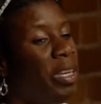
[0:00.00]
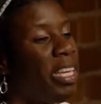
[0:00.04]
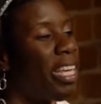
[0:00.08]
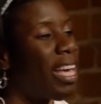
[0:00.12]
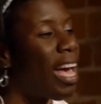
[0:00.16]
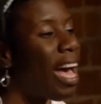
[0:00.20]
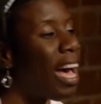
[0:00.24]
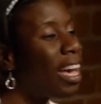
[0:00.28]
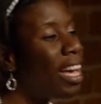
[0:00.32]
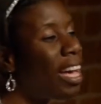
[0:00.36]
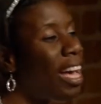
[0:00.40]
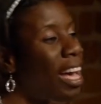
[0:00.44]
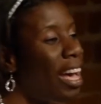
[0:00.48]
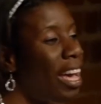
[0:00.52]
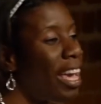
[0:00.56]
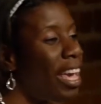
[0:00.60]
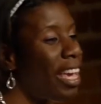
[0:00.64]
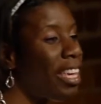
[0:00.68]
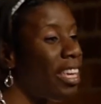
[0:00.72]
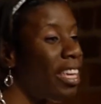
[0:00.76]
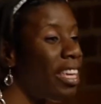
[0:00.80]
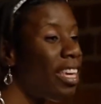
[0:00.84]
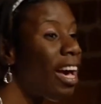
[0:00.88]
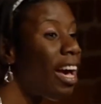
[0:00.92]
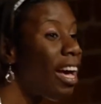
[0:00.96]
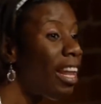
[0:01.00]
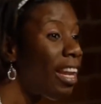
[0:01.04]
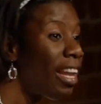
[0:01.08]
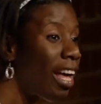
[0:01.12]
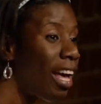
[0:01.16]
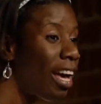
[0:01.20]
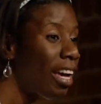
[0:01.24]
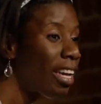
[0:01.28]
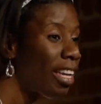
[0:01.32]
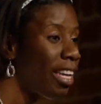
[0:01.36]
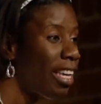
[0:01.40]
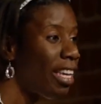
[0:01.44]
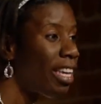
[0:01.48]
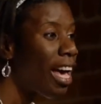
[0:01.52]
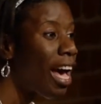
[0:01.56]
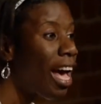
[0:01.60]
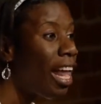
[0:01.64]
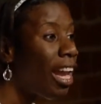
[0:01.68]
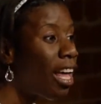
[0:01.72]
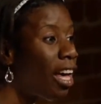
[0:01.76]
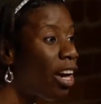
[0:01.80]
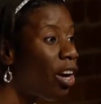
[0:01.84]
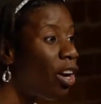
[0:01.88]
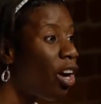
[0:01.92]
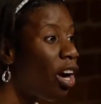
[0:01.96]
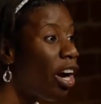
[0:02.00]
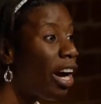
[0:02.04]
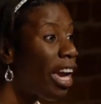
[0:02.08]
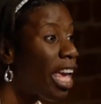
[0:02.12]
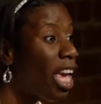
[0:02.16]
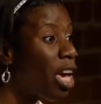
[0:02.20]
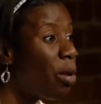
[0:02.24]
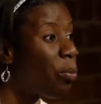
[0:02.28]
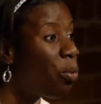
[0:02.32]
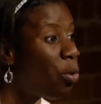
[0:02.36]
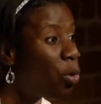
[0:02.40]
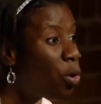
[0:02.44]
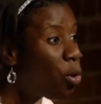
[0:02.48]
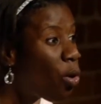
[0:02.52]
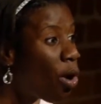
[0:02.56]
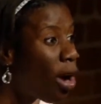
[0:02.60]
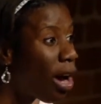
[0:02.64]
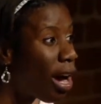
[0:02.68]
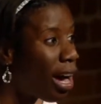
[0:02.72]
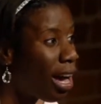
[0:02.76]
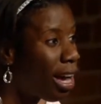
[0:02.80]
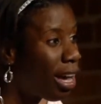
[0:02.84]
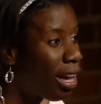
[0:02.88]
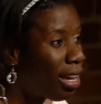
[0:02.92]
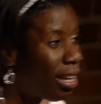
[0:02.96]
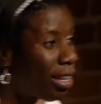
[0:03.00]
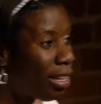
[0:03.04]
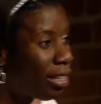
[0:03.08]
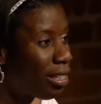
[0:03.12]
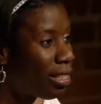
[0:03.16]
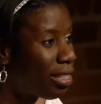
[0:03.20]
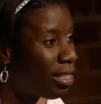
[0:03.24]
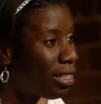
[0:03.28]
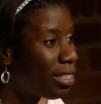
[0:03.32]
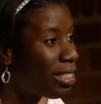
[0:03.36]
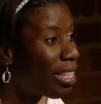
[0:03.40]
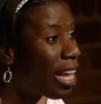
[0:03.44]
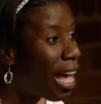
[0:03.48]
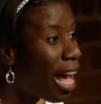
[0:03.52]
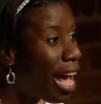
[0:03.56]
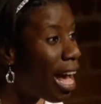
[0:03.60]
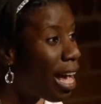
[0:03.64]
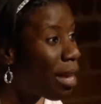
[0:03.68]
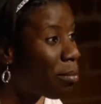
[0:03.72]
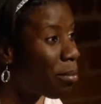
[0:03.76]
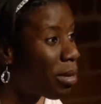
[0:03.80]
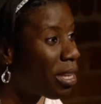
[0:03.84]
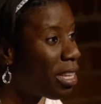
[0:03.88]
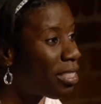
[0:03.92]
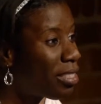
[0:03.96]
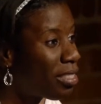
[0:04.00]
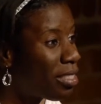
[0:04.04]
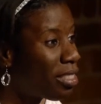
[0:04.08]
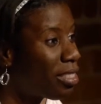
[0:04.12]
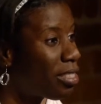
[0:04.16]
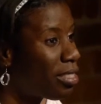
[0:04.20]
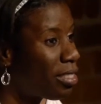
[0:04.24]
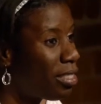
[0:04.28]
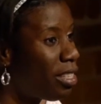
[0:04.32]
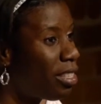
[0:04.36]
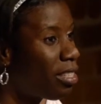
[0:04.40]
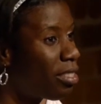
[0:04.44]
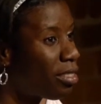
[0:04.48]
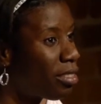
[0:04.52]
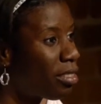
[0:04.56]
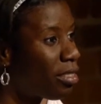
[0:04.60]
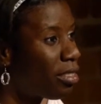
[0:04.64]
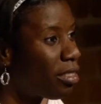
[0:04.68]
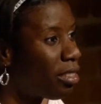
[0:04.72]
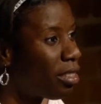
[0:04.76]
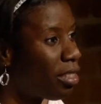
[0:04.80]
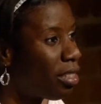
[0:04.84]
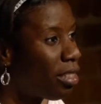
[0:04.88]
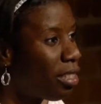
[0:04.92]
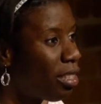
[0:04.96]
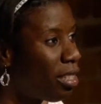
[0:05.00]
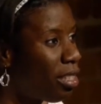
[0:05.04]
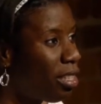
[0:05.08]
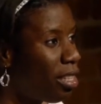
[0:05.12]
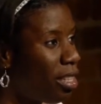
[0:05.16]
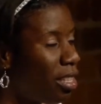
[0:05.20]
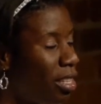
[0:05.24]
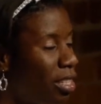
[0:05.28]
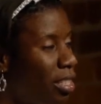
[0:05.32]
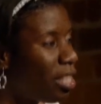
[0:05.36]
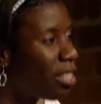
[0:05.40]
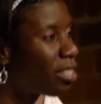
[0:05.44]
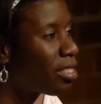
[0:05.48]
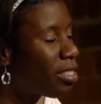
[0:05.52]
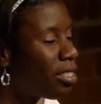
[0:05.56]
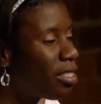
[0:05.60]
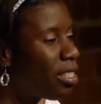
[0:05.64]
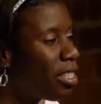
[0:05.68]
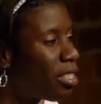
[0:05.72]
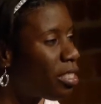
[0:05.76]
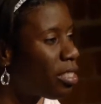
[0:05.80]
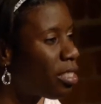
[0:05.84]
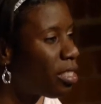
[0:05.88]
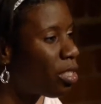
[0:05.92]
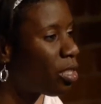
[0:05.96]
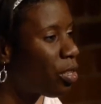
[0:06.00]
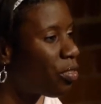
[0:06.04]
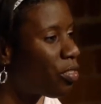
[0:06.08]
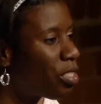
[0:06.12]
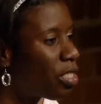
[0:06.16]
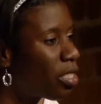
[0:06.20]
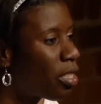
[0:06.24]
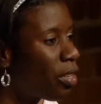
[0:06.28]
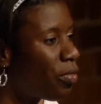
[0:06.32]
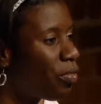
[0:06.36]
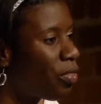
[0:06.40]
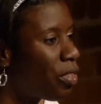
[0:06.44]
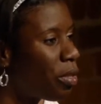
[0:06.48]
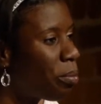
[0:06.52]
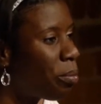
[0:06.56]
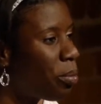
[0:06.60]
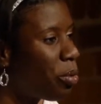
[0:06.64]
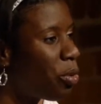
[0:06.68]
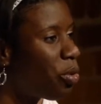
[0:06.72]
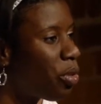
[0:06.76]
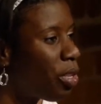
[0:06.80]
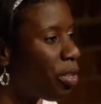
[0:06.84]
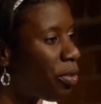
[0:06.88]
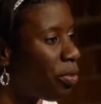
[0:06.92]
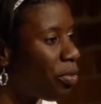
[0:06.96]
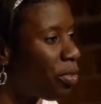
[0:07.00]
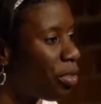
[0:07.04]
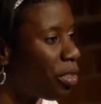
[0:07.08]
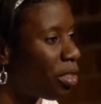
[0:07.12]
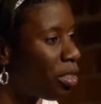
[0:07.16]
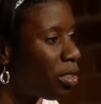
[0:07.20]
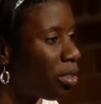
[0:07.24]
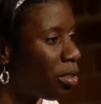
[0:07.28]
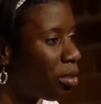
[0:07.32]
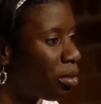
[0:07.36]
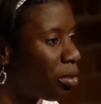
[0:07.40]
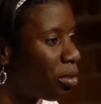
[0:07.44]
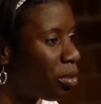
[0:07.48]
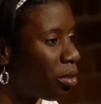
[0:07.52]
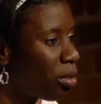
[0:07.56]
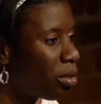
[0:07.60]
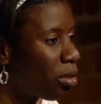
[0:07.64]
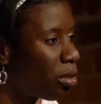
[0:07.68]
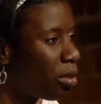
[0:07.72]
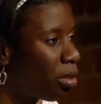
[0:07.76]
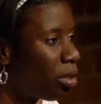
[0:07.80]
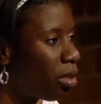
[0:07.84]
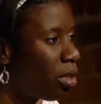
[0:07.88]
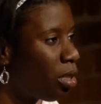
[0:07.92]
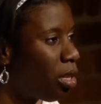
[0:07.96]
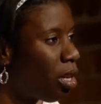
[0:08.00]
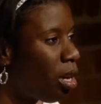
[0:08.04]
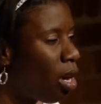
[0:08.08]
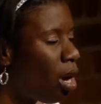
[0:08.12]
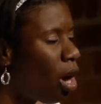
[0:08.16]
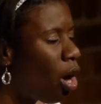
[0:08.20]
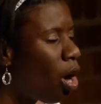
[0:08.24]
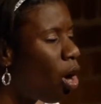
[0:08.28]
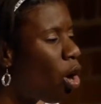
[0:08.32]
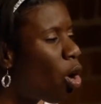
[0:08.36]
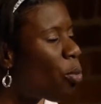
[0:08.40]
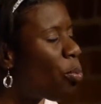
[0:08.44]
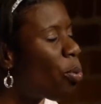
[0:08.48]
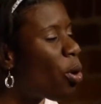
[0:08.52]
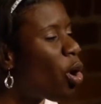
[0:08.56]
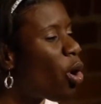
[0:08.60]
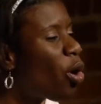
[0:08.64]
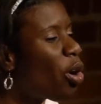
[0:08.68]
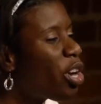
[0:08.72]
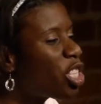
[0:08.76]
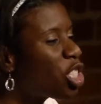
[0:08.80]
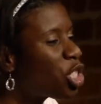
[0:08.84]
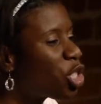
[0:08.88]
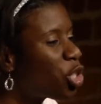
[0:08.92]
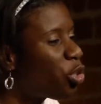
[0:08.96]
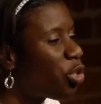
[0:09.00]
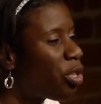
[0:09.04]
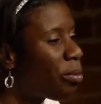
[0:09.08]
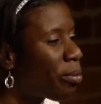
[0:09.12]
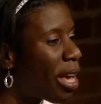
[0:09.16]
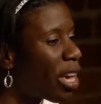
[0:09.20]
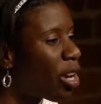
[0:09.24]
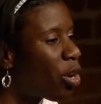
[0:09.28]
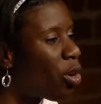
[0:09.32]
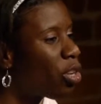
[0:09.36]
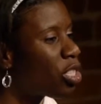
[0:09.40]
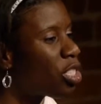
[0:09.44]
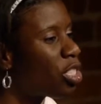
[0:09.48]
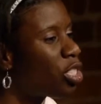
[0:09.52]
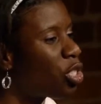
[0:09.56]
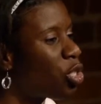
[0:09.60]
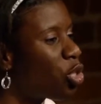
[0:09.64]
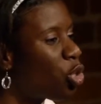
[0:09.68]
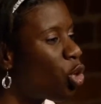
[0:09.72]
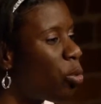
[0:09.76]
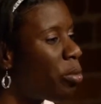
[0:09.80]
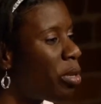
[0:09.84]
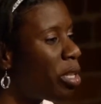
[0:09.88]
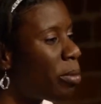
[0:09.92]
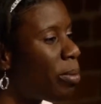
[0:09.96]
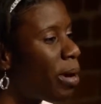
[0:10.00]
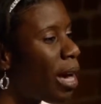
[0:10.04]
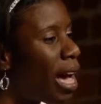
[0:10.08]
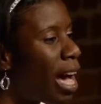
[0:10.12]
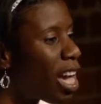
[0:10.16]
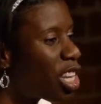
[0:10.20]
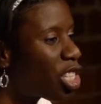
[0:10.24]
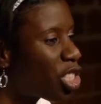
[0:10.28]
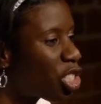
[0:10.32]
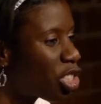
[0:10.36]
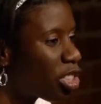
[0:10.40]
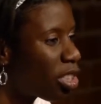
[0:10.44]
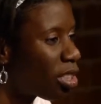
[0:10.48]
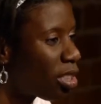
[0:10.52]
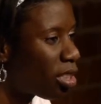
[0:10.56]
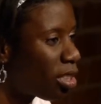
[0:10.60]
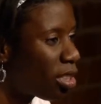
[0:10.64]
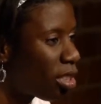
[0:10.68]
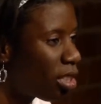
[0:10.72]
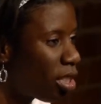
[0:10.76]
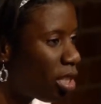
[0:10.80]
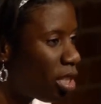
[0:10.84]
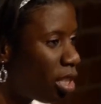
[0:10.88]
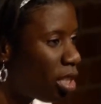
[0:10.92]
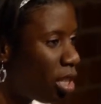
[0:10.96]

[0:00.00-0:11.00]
Miyaka ekiala kiala epua. Time is the season of something beautiful. Oh, poetry, my consuming passion.